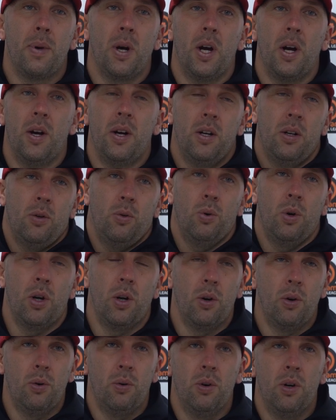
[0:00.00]
But all in
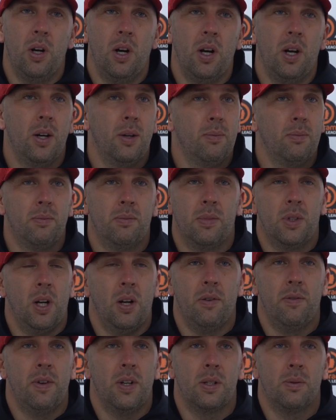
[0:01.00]
all, um, you know,
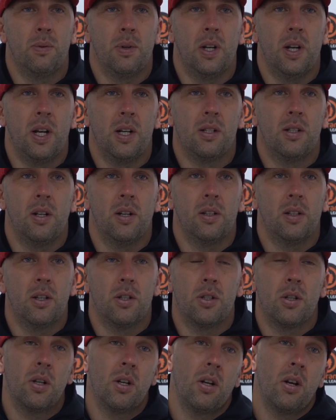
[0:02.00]
I think he's been an excellent
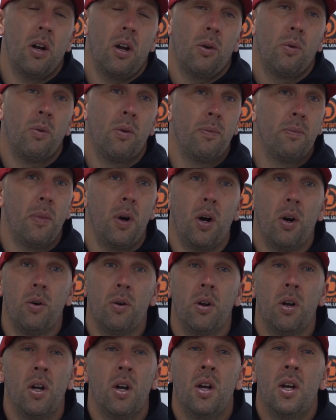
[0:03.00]
addition along with
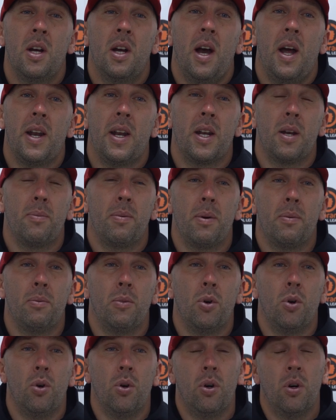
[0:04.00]
Mo, added a bit
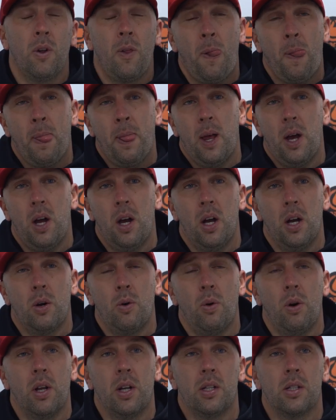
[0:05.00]
more uh,
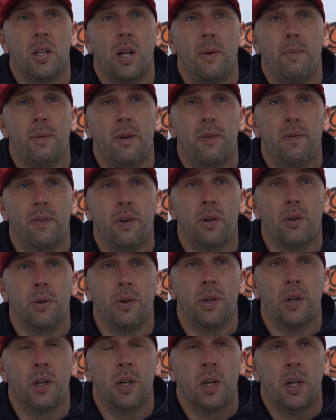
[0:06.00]
quality to that
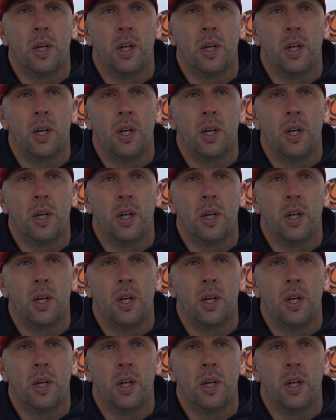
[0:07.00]
midfield,